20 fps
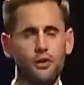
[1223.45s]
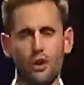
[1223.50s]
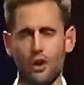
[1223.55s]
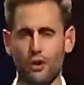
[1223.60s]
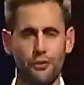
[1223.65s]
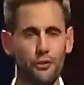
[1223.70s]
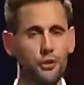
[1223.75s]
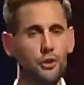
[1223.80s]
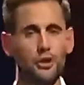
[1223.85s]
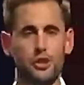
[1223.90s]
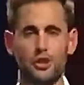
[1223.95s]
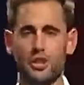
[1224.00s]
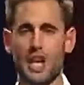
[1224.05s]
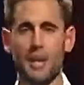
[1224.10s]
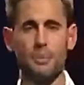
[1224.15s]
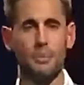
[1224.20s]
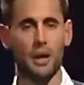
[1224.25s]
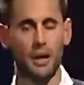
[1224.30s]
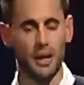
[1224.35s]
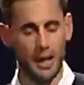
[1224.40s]
I've got a few to
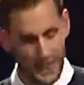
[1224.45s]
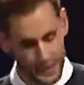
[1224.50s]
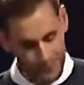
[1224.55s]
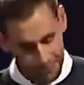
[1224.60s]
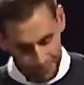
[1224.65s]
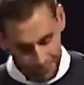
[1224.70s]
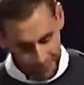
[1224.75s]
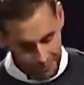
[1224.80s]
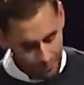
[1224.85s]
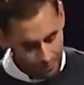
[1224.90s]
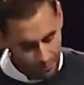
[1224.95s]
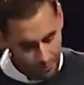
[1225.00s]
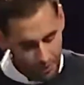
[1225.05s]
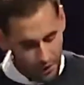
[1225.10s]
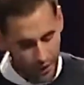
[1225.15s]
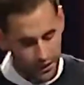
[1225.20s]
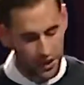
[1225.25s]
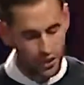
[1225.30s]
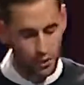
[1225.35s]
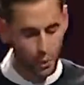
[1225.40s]
share, but
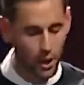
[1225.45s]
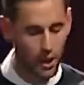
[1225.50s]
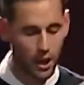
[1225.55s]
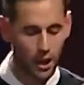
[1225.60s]
this